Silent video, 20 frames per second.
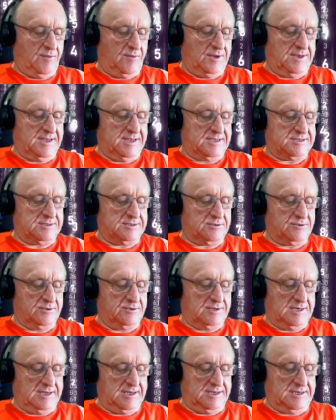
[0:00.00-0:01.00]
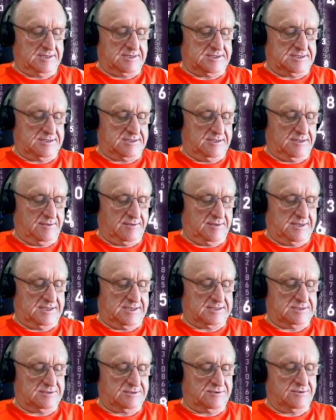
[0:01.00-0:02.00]
One has a nucleus, another one
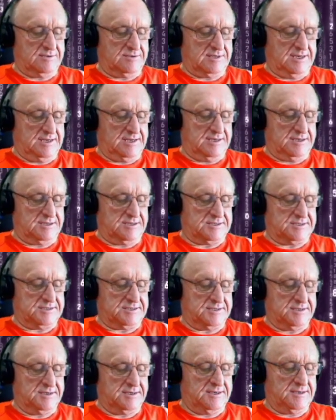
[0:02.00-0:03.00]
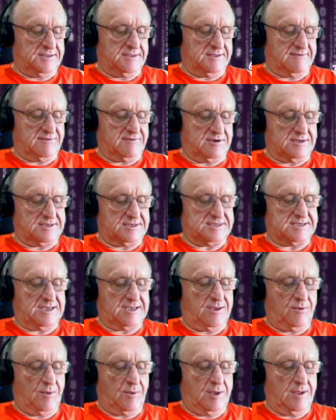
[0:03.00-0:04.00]
has a nucleus. I've got a
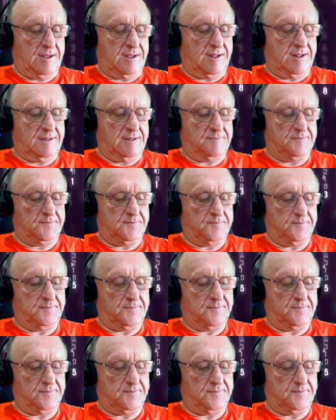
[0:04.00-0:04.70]
cell wall.